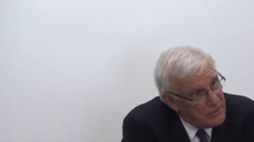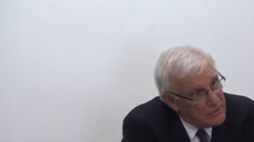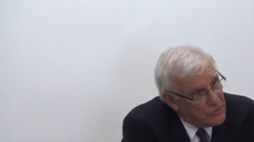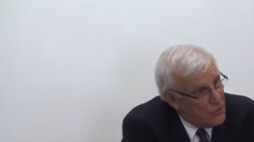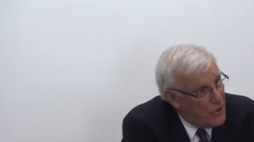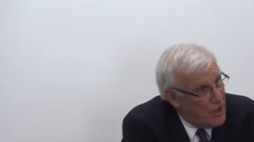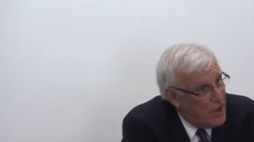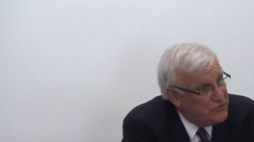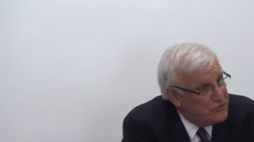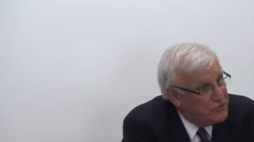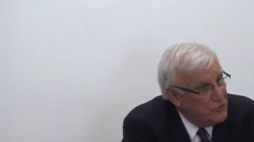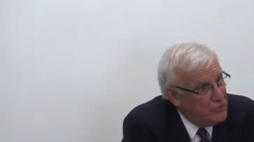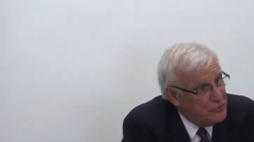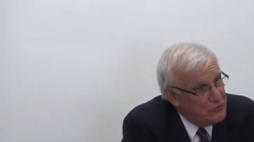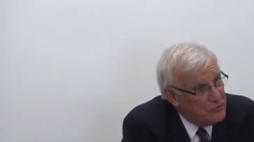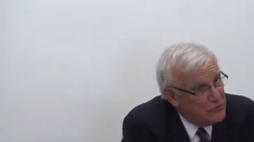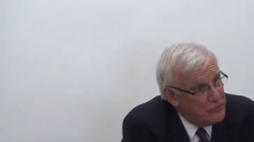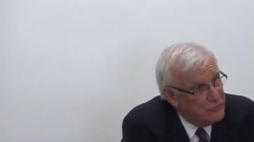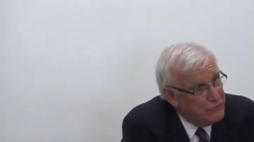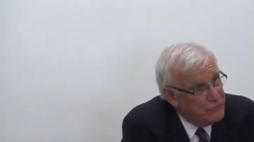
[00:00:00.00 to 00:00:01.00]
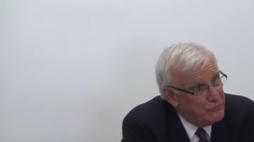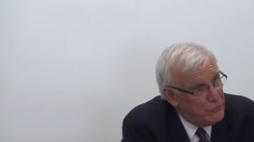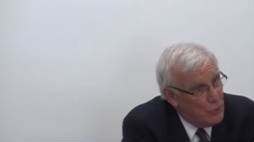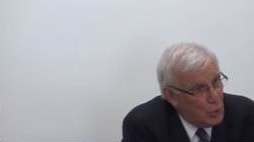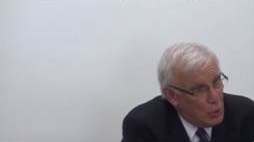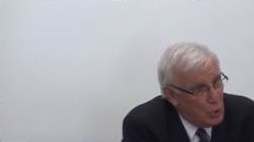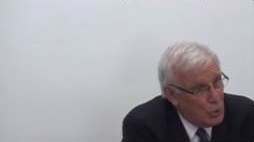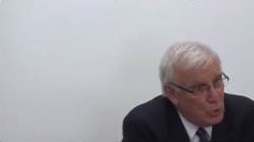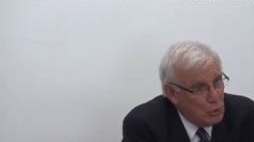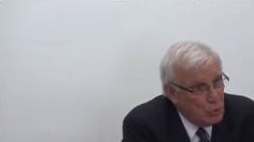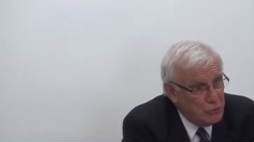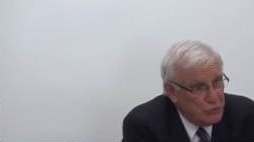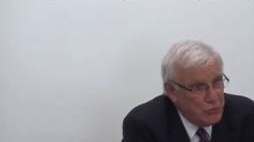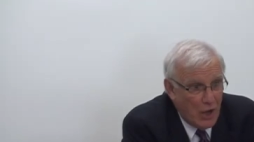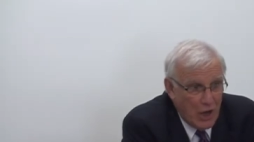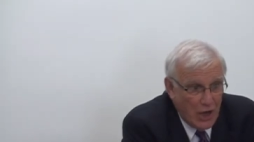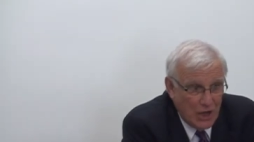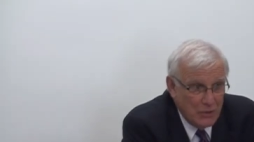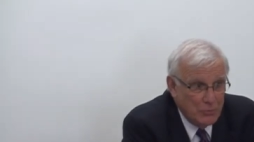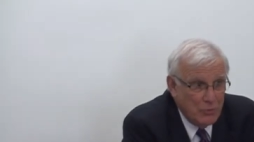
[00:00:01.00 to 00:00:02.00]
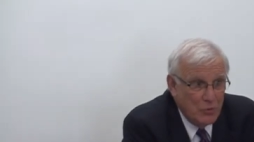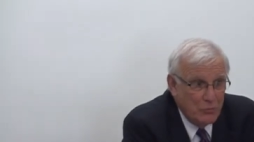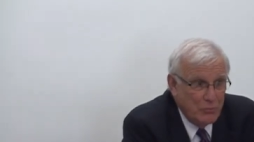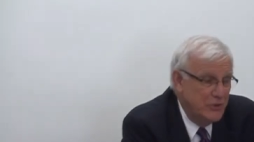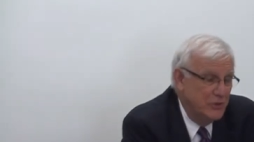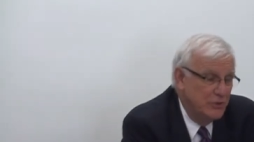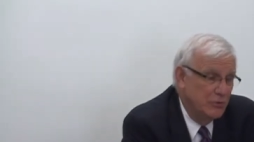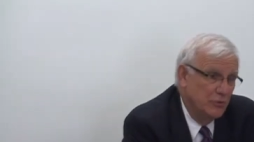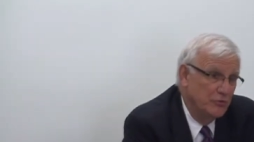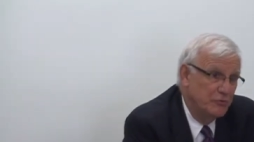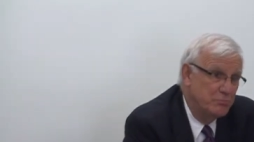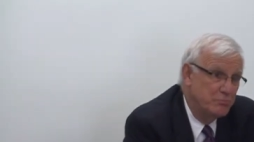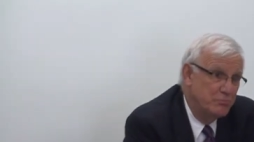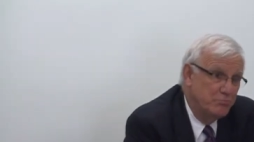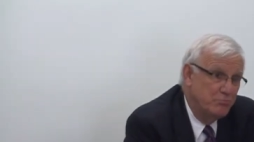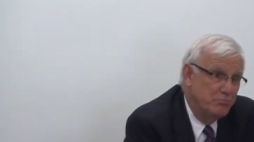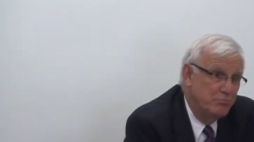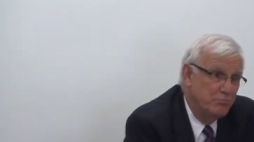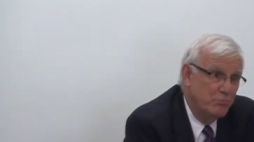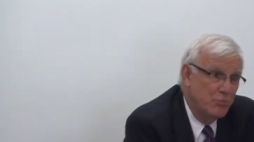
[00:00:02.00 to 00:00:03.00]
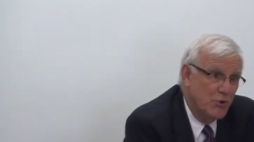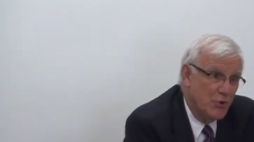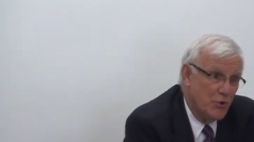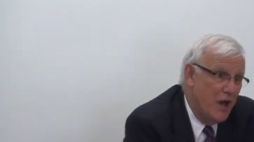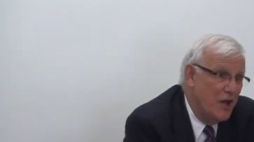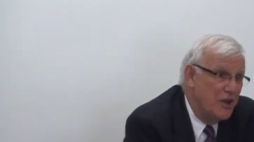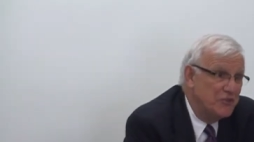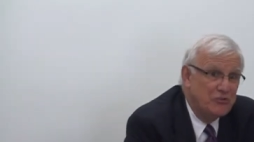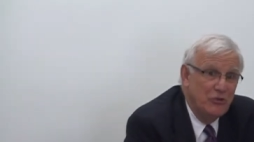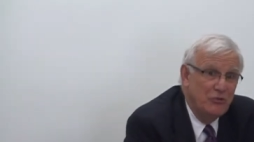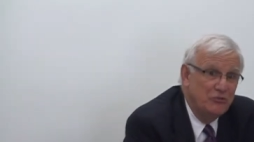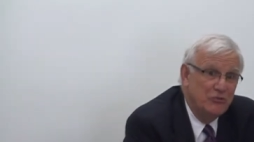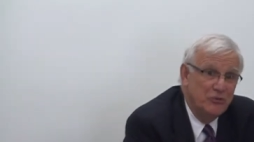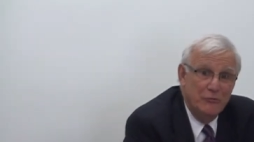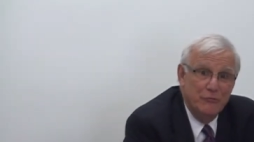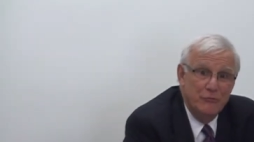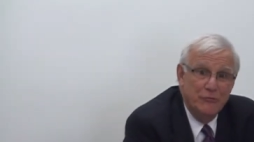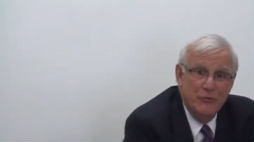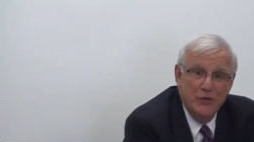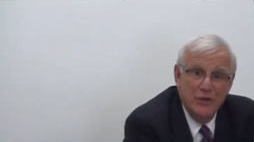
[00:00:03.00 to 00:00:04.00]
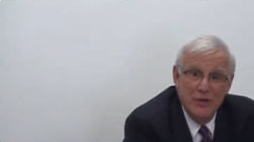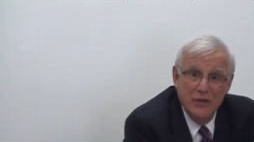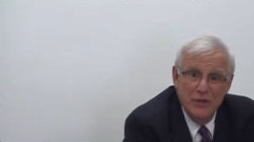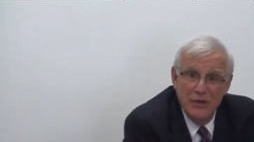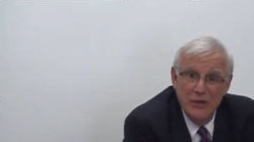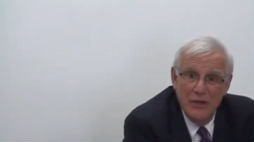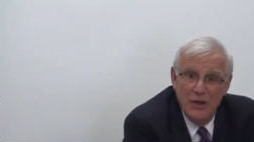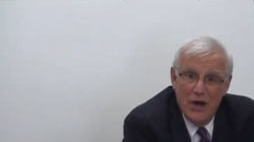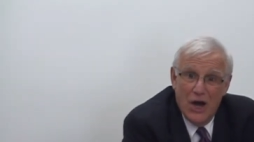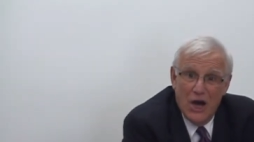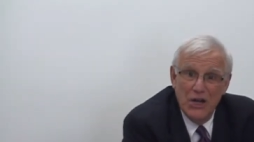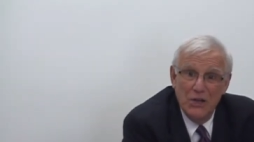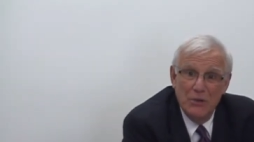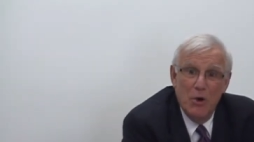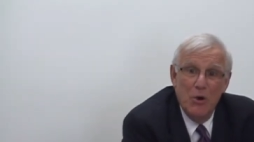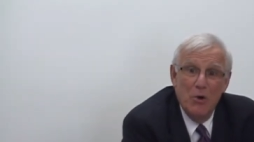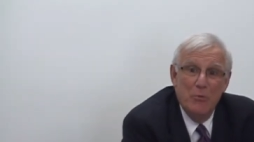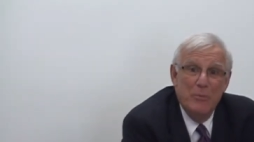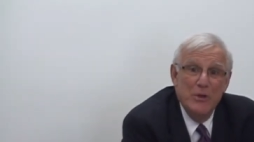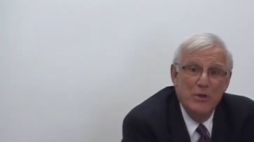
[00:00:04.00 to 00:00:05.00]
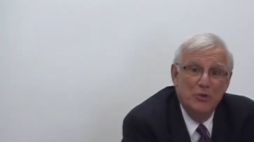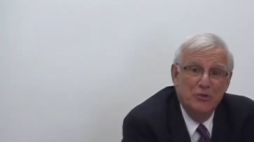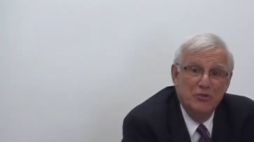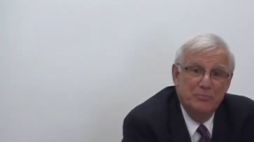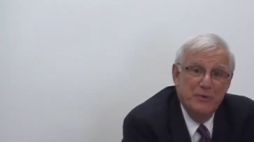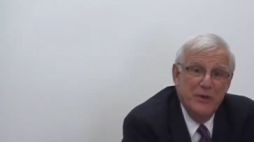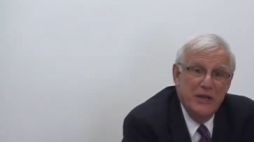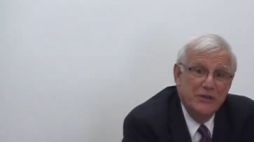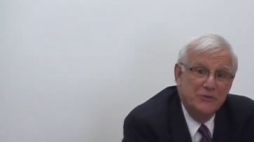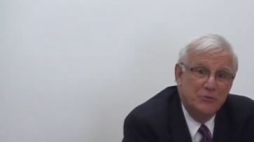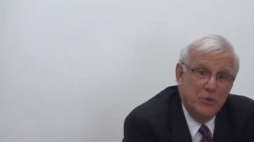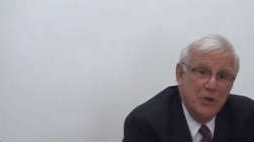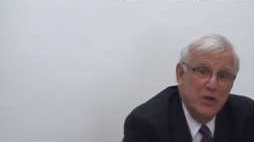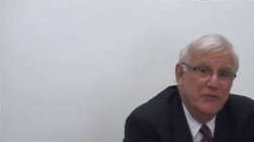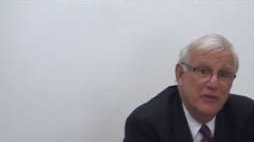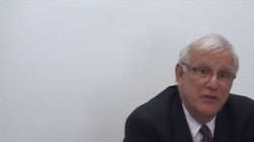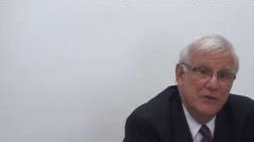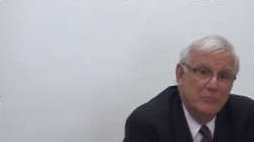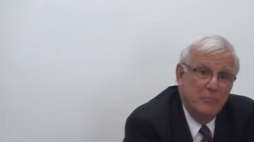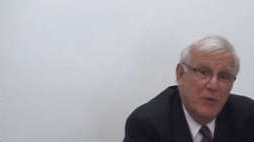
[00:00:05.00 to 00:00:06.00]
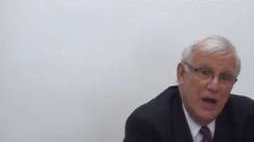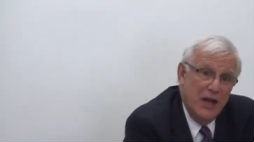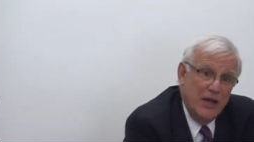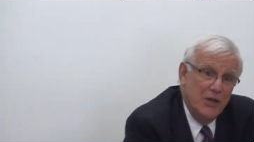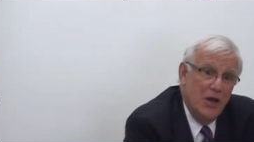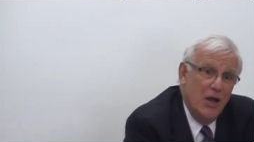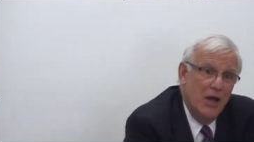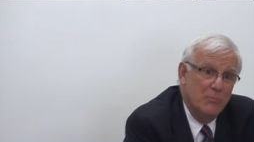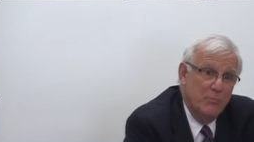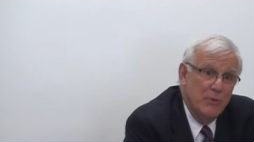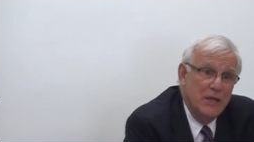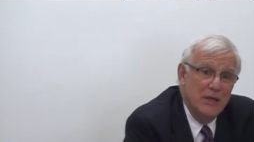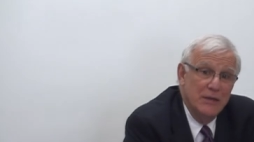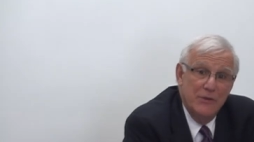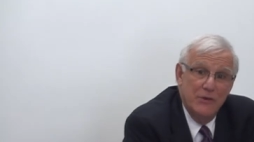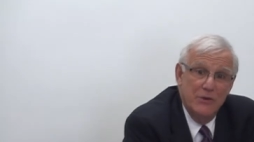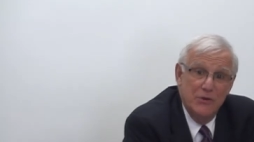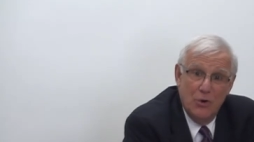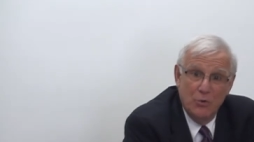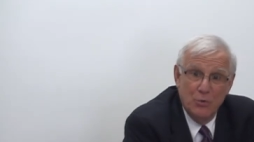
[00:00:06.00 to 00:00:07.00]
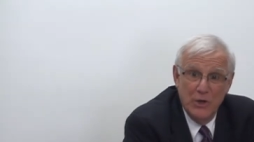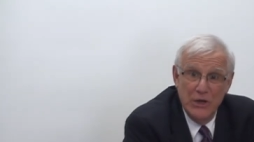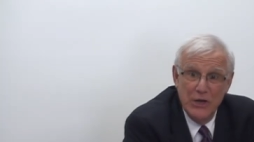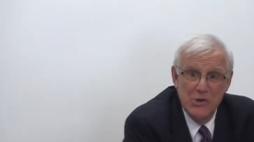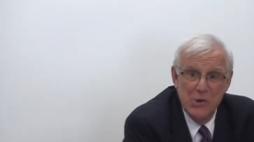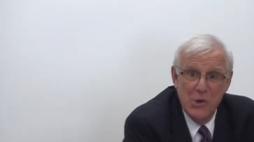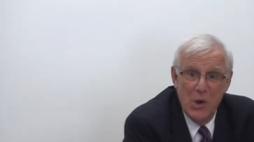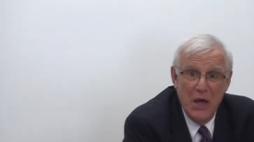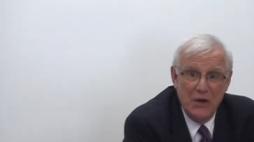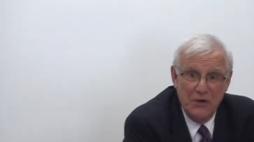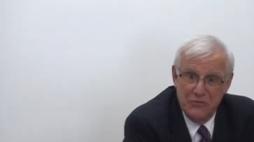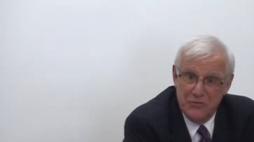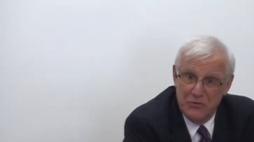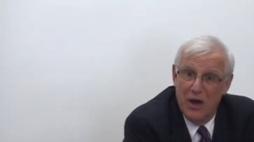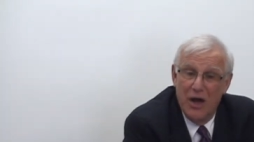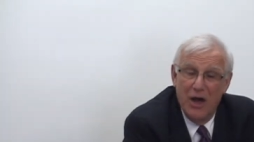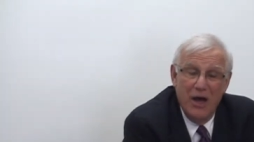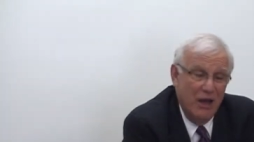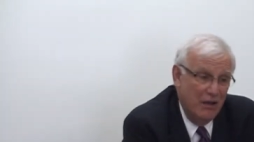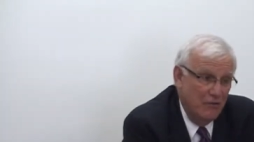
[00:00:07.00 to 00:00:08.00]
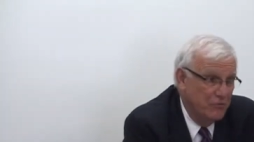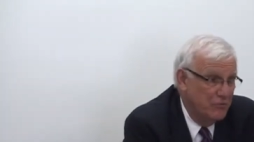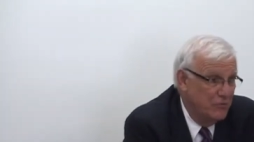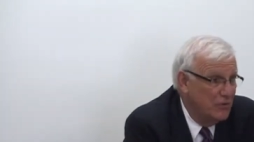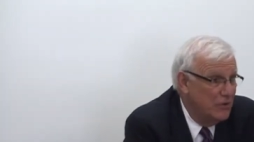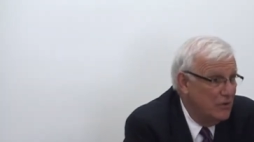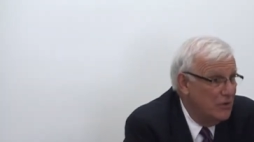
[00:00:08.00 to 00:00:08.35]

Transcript: crashes of old automobiles, crashes of automobiles being driven by young men that don't really know how to drive.